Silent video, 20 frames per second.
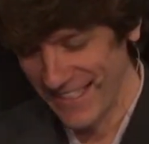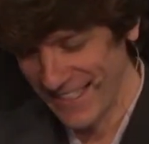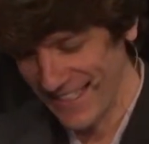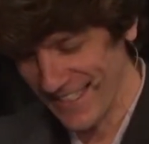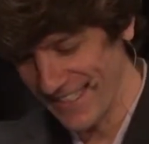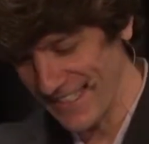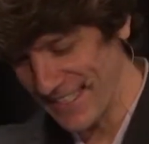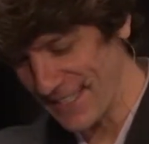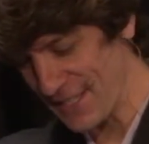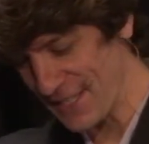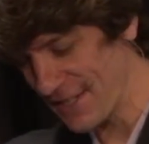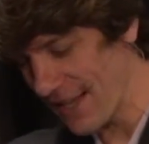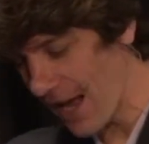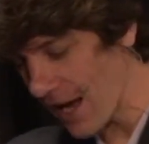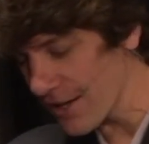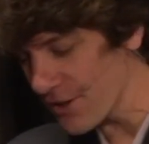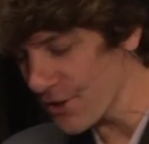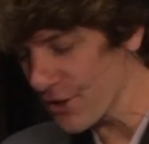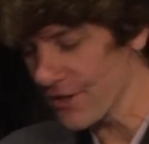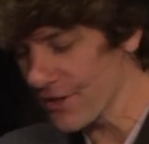This is
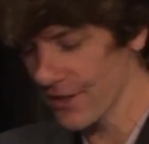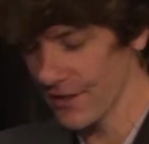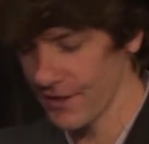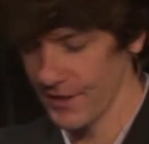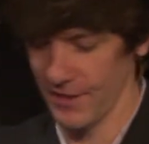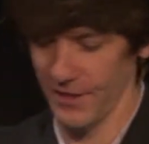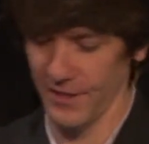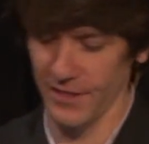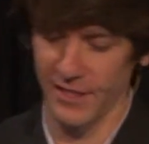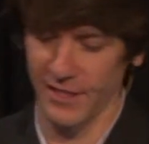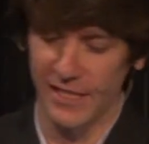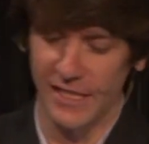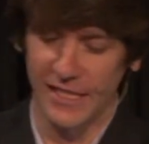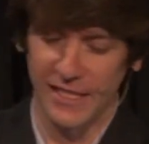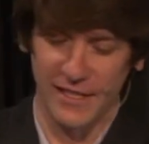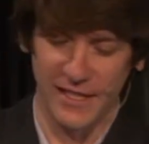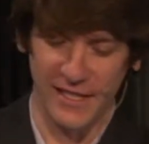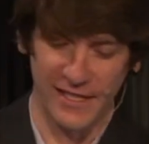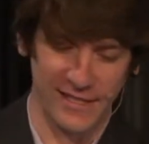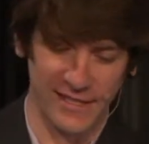not good.
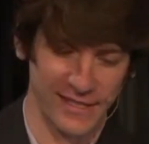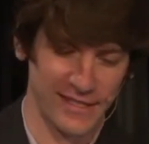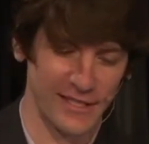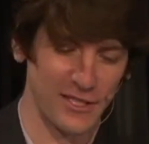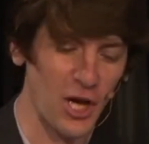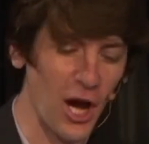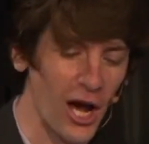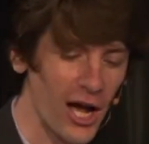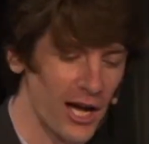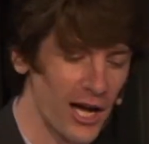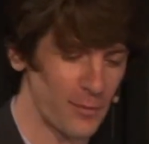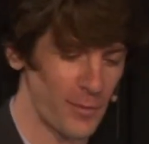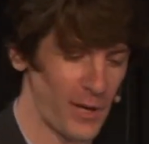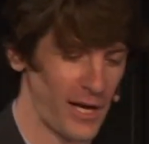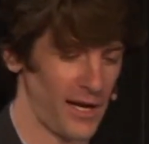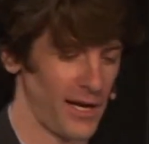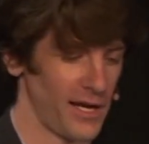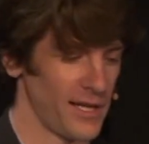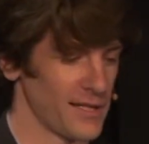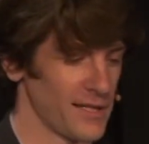This job
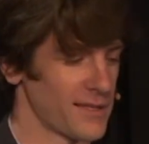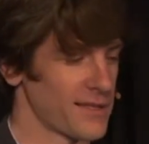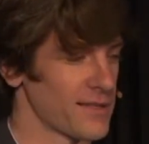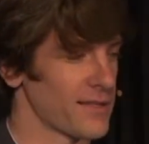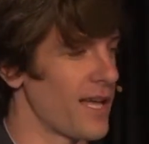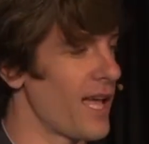has